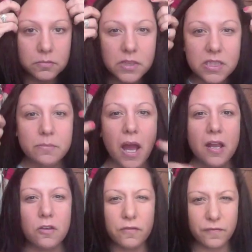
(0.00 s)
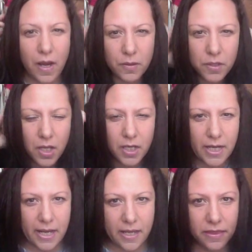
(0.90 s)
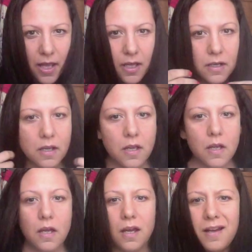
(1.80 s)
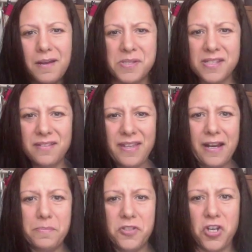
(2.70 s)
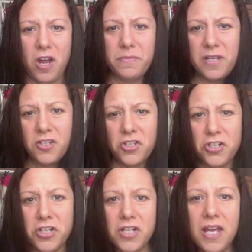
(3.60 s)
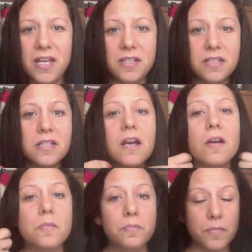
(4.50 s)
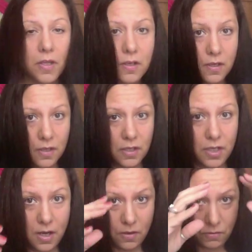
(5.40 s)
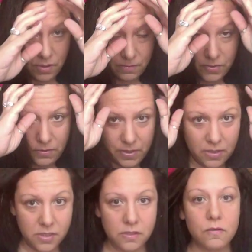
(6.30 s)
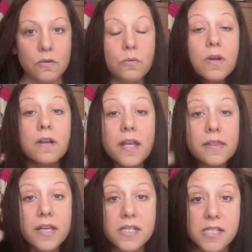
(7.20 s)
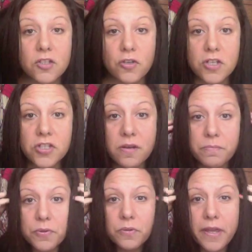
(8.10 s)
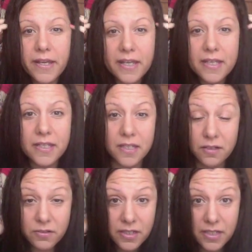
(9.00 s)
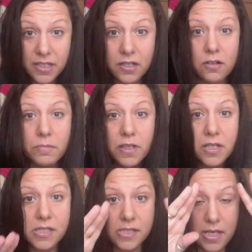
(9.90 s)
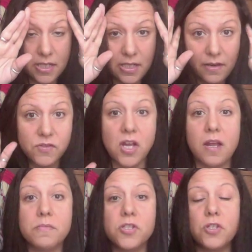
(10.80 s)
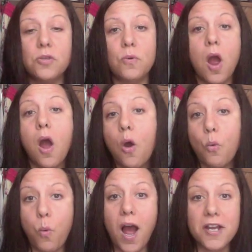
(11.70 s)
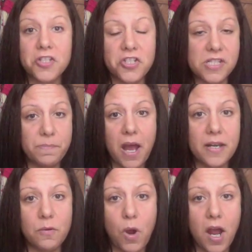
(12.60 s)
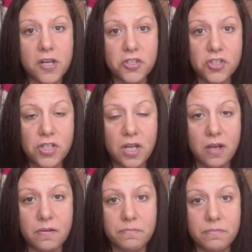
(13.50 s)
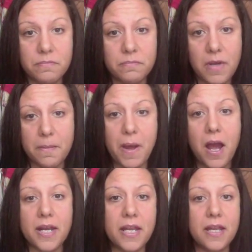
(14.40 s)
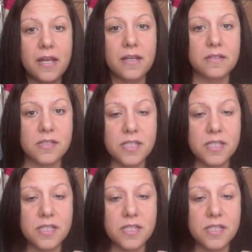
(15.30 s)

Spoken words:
Smile or frown line. I hate that. I'm still in like a pajama shirt, and you know, I'm going to go to work like this. I dry shampooed like in here and in here because I didn't have time to wash. I just body washed my body and